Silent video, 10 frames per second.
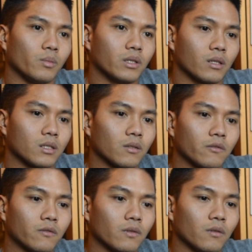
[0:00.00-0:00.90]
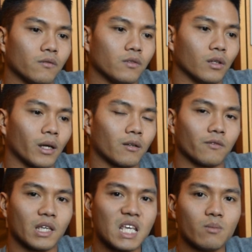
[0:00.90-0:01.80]
because if you're kind of
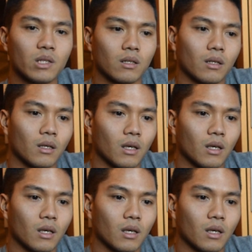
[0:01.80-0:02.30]
vehement